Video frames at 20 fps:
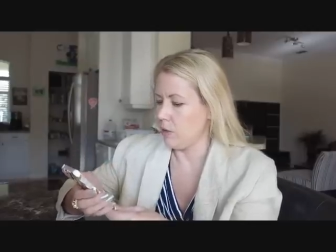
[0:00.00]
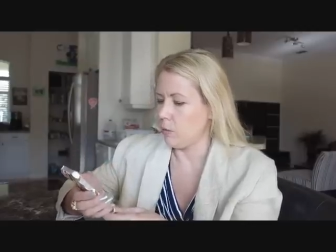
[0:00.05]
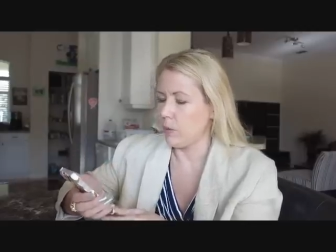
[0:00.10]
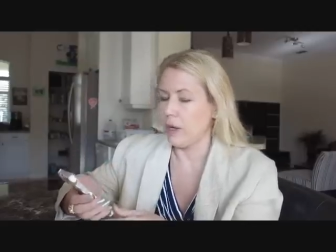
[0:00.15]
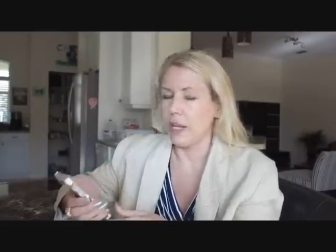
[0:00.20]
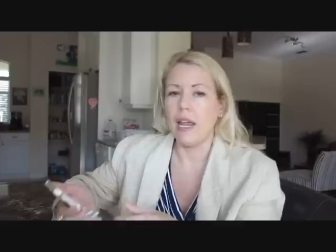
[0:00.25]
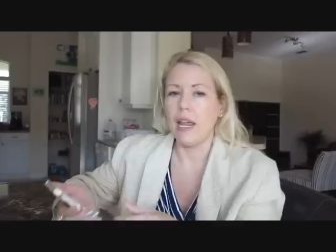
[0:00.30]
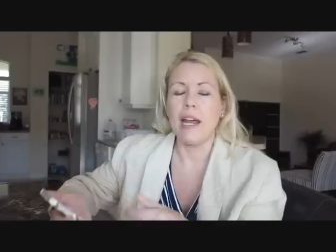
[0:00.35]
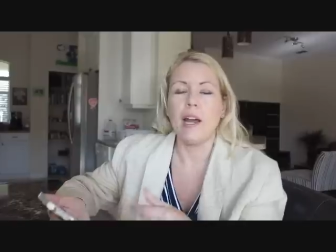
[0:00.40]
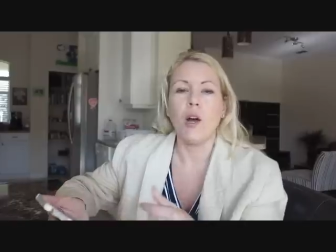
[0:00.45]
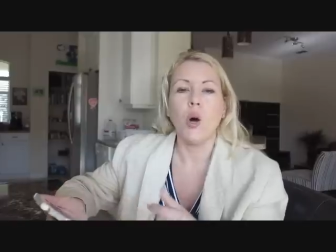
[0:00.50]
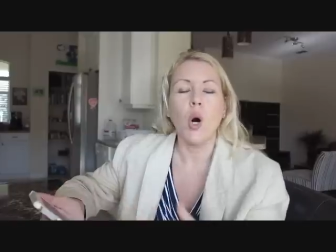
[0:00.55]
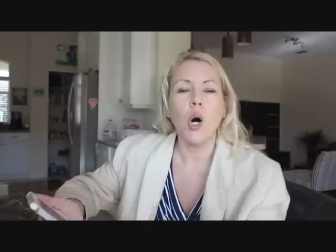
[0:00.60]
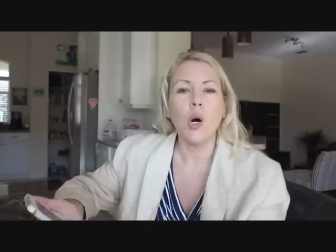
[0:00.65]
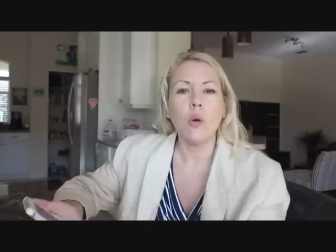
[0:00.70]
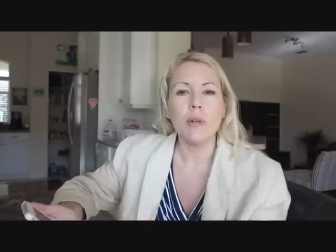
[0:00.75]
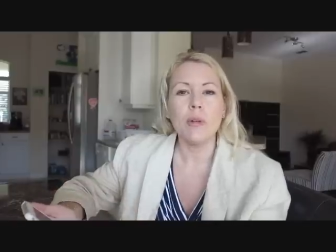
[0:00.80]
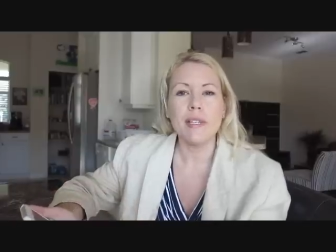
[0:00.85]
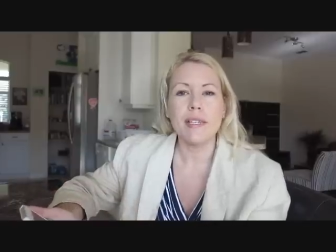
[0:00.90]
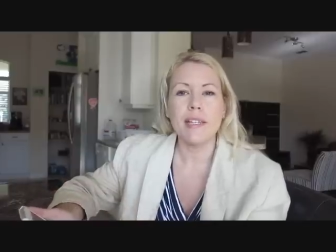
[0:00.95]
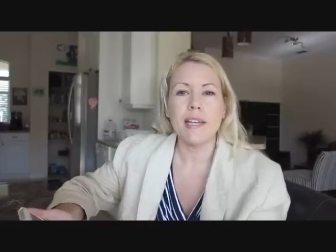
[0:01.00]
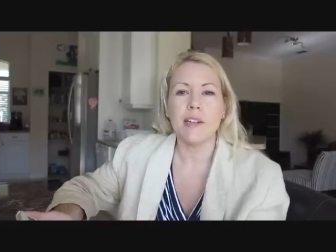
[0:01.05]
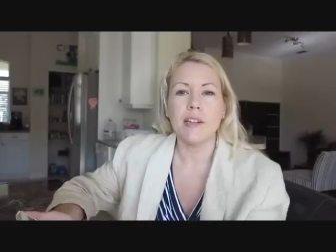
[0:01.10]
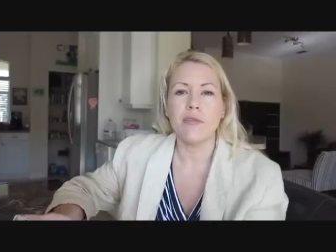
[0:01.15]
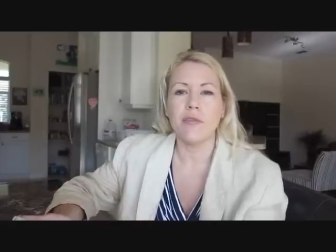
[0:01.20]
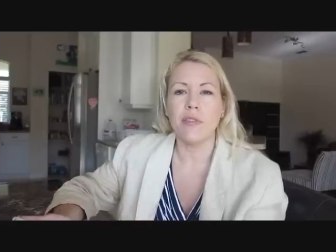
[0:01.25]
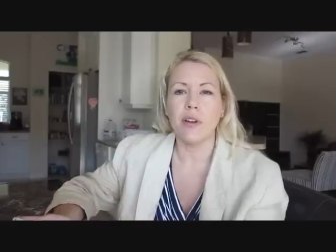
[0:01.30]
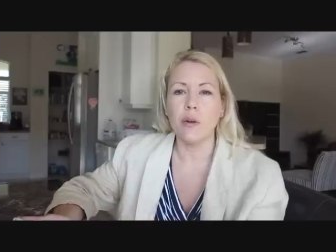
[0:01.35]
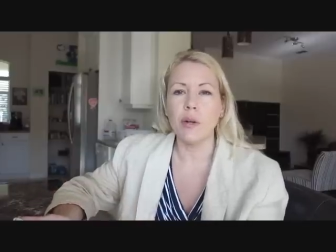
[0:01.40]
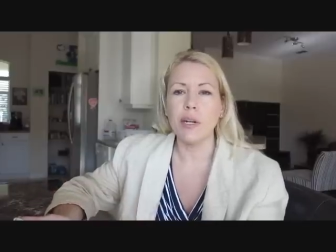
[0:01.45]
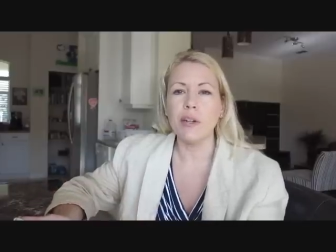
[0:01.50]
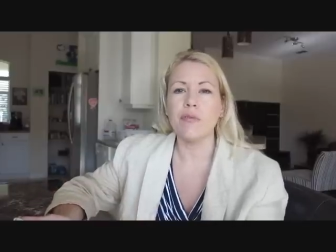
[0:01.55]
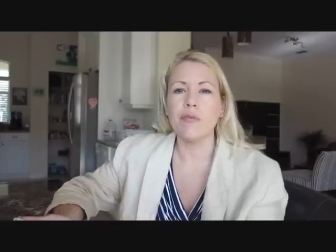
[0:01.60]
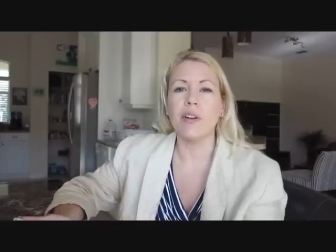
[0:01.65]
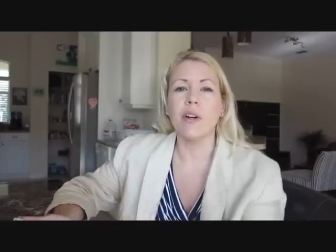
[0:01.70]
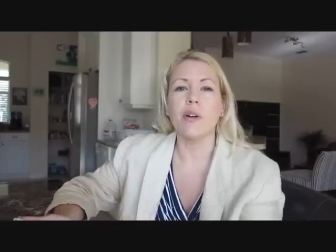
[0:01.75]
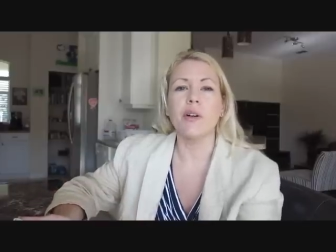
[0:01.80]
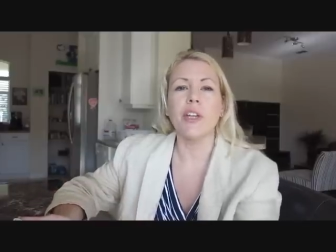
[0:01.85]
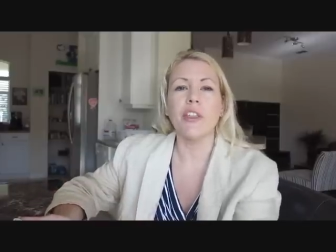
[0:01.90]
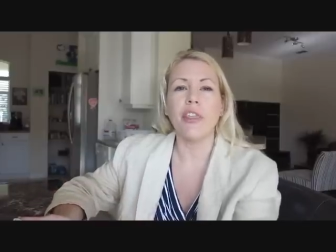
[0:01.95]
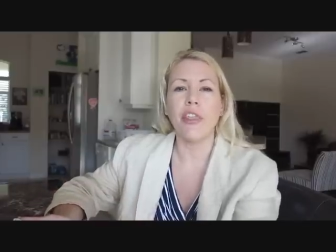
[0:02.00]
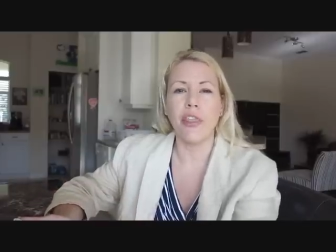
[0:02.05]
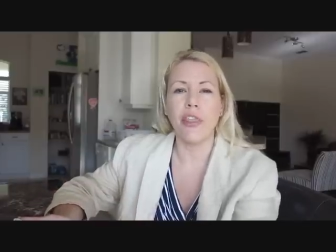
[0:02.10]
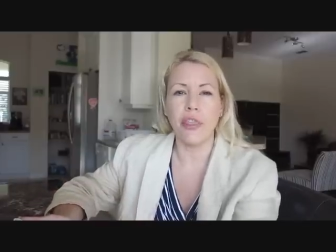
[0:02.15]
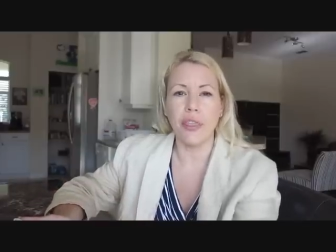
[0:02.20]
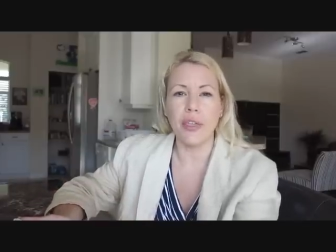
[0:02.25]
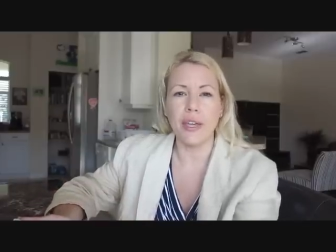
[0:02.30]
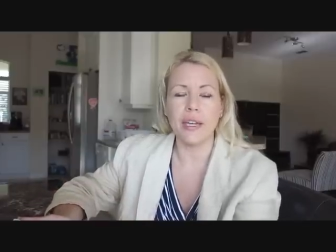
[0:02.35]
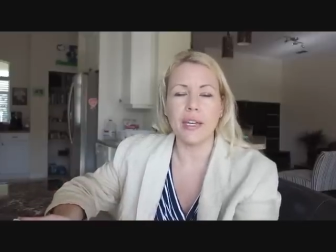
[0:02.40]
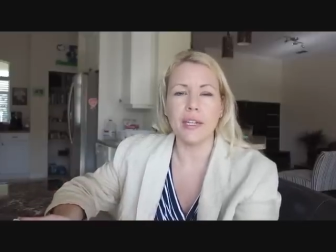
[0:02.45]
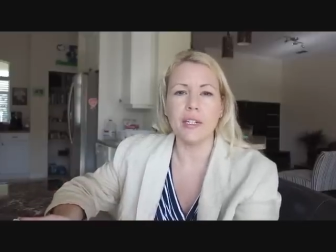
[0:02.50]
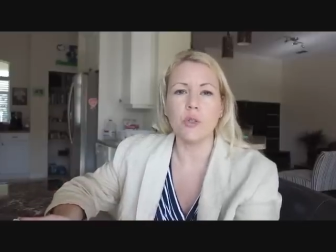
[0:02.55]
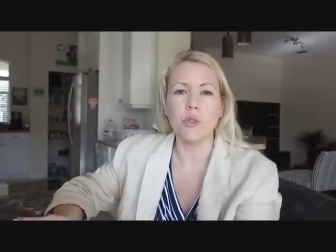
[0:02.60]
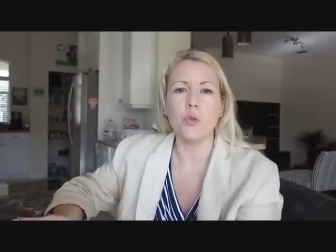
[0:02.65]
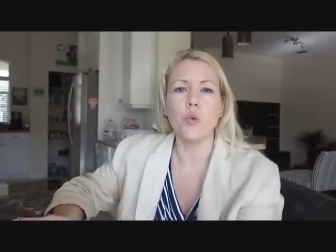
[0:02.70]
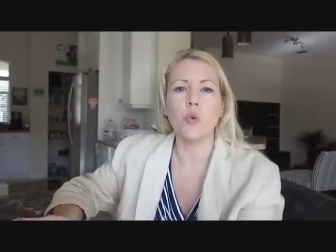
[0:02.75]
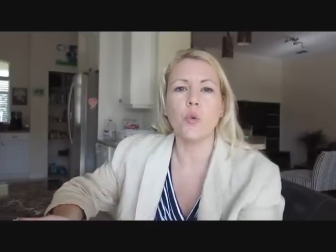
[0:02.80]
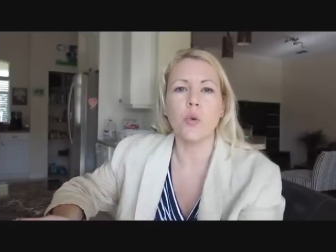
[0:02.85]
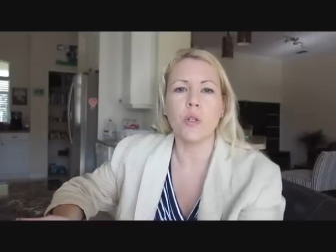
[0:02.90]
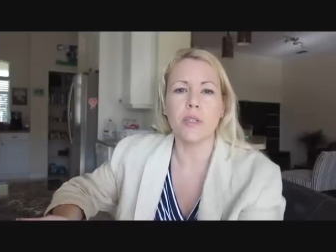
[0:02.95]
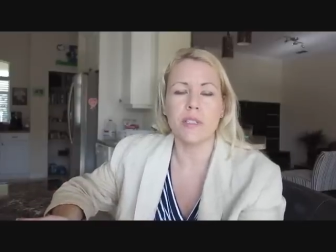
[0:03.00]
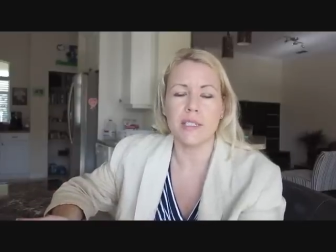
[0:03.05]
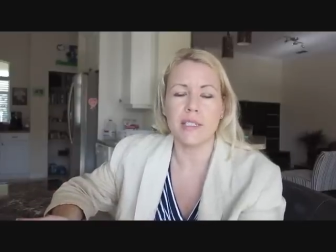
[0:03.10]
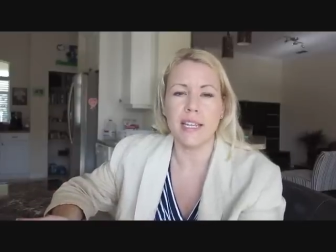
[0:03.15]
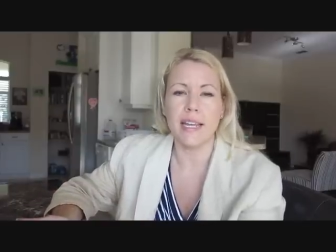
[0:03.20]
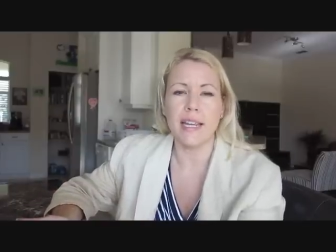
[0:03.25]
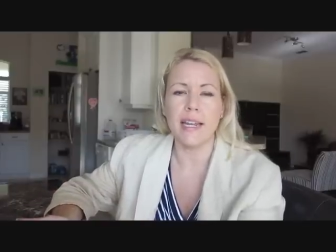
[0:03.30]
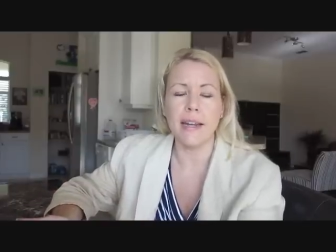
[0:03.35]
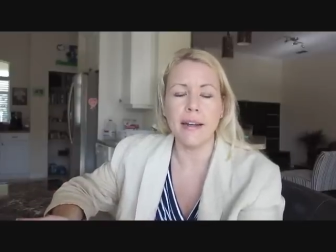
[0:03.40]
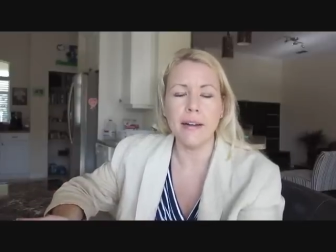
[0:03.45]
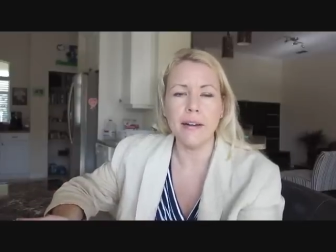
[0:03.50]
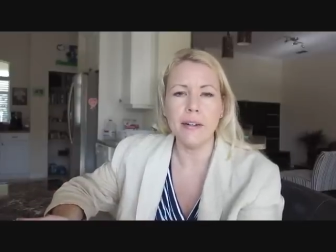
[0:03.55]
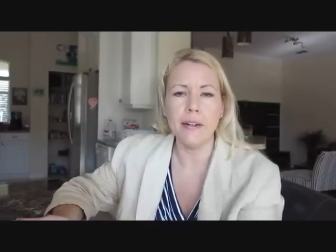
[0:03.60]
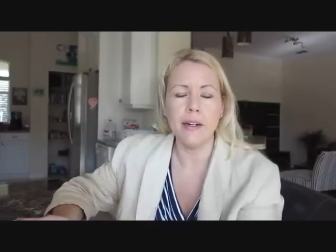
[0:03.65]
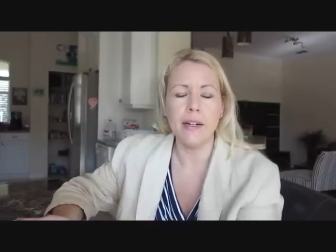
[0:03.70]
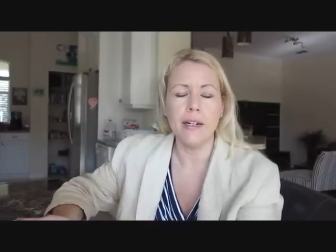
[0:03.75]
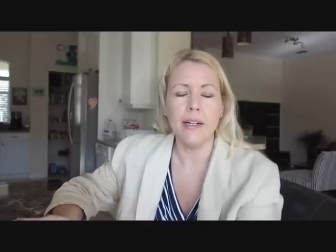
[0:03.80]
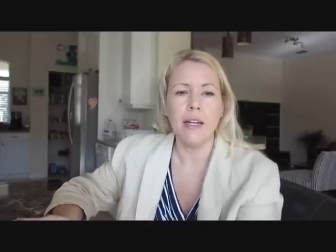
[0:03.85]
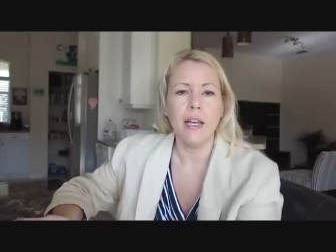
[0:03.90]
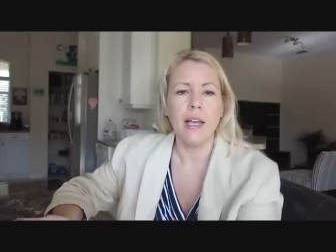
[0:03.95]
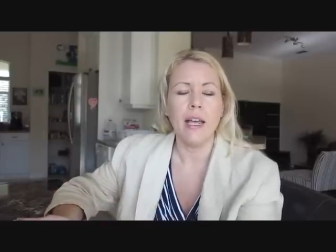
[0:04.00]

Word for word: Well, I always had very, very thick and coarse hair